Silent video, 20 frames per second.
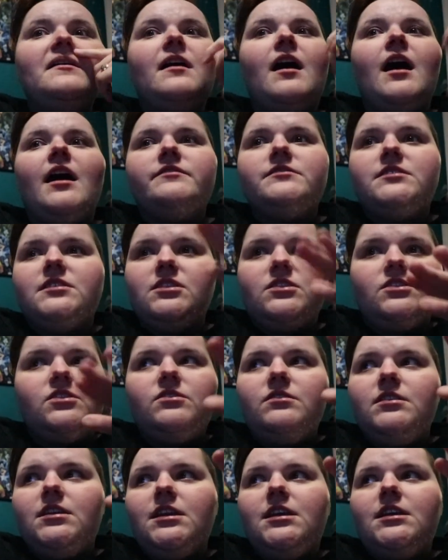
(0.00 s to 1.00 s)
After the New
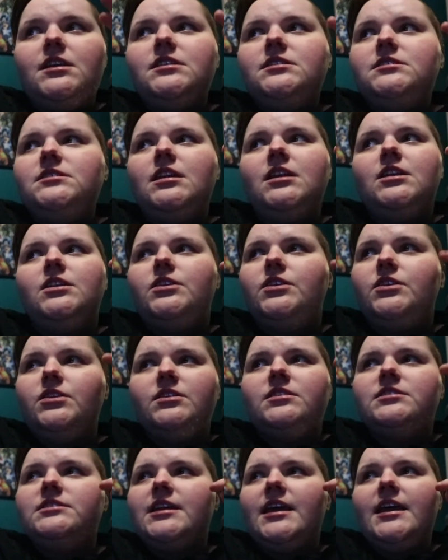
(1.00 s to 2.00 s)
Year's
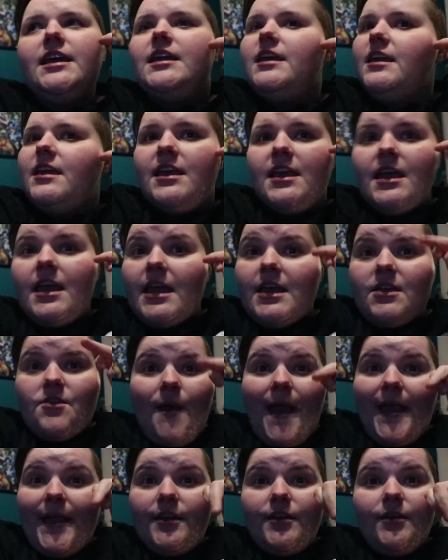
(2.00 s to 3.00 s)
Day,
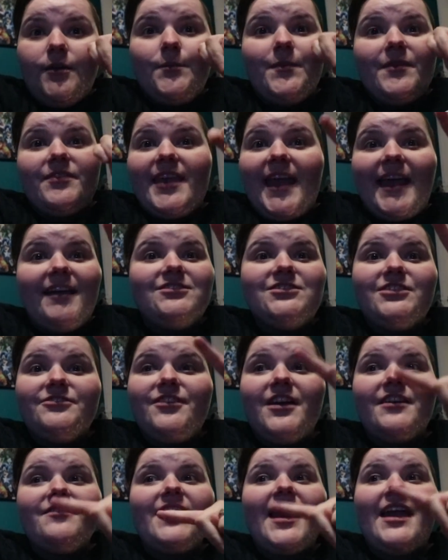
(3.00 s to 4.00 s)
cracking on with Couch to
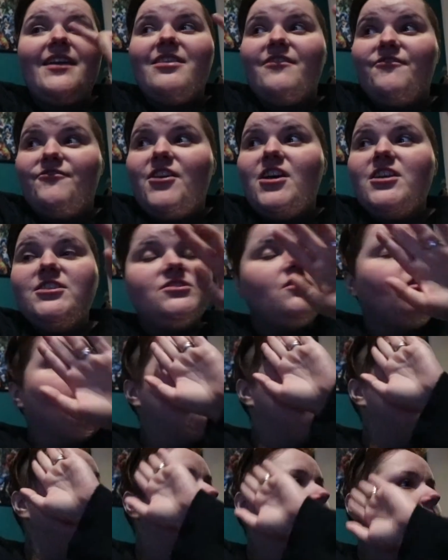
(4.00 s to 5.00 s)
5K on the 1st
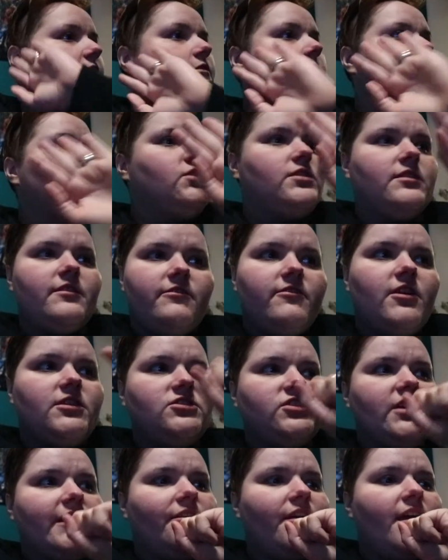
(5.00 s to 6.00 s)
of January. I'm doing it the 1st
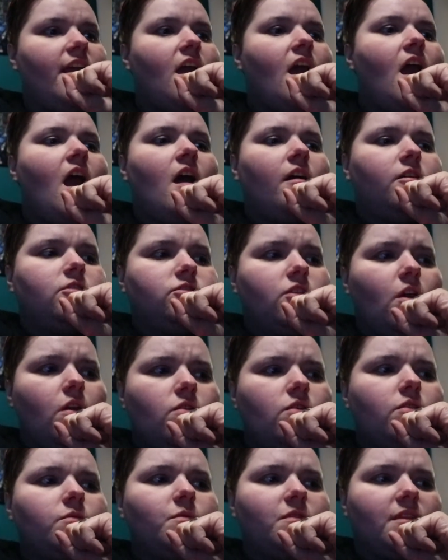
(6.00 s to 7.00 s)
of January. I was so
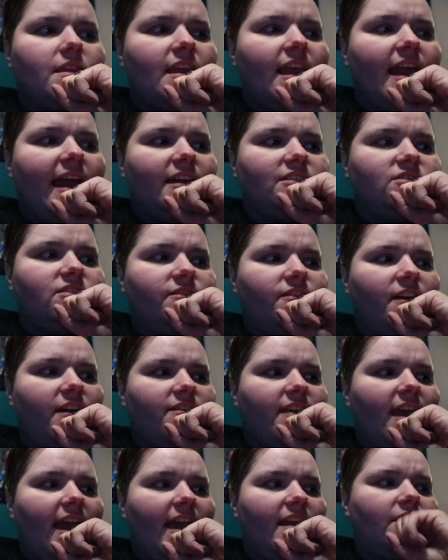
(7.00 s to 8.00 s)
good with the Couch to
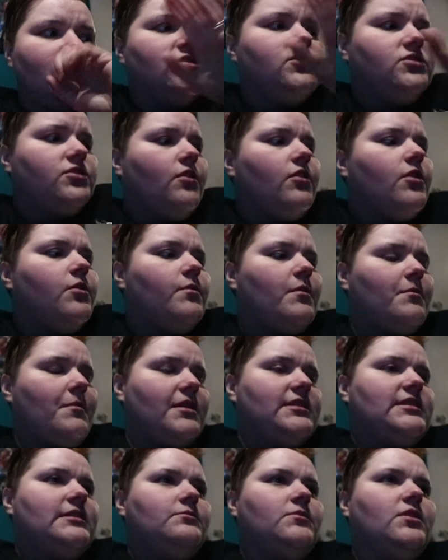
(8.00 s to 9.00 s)
5K, and I was so good with
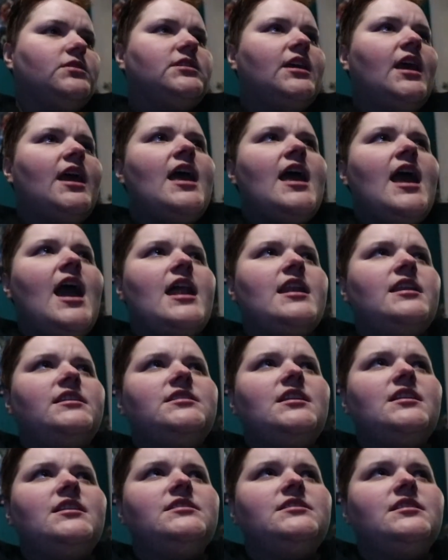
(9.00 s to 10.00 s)
my Slim World. And then
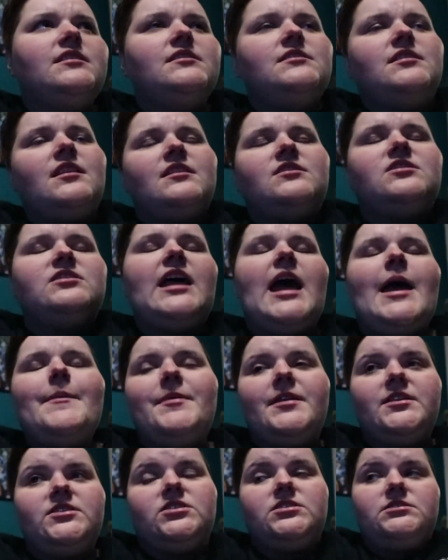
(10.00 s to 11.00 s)
suddenly something just
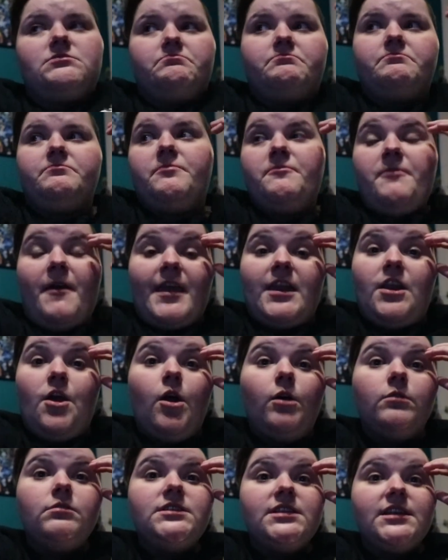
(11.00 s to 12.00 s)
happened, it just fucking
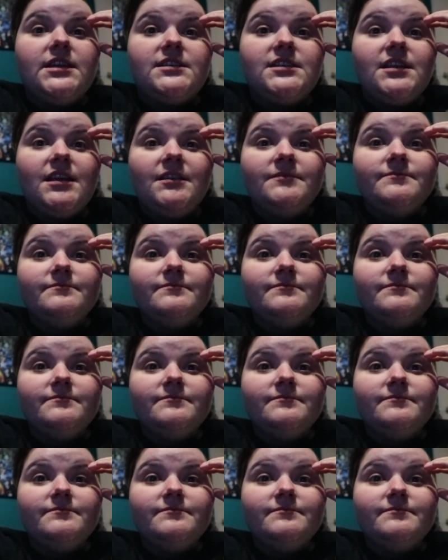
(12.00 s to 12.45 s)
halted.